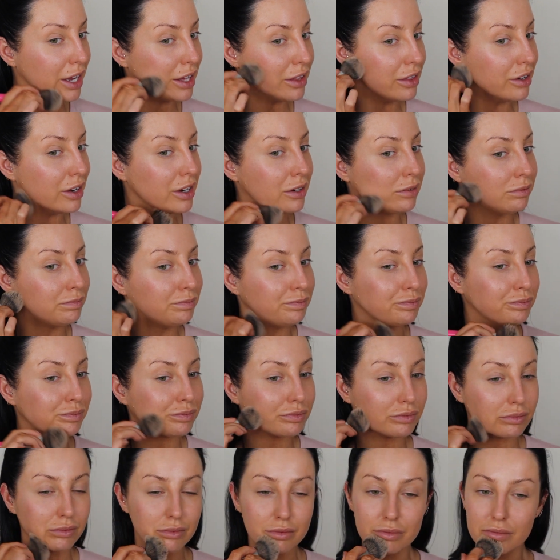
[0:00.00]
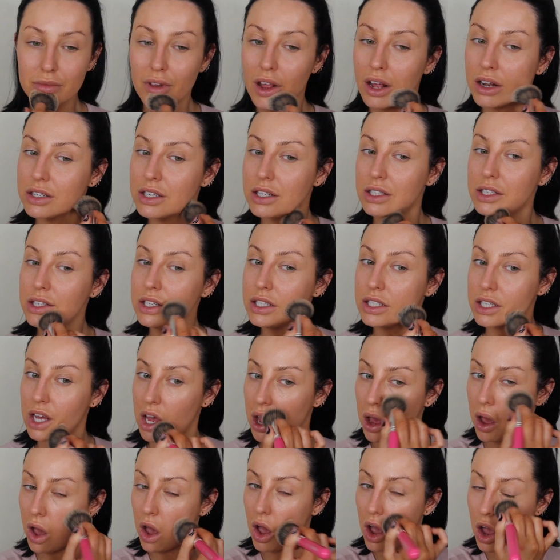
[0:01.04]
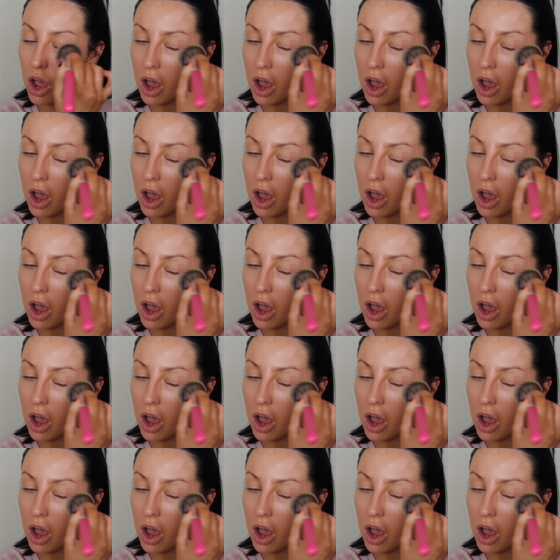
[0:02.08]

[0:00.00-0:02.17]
either delete it